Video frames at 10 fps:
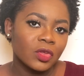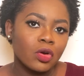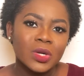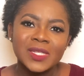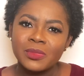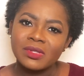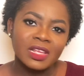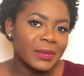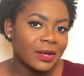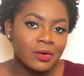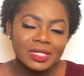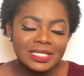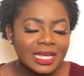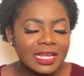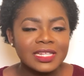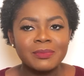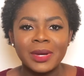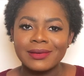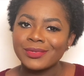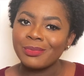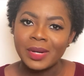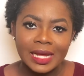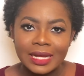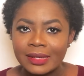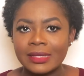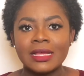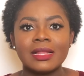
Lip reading: always posted my content back to back.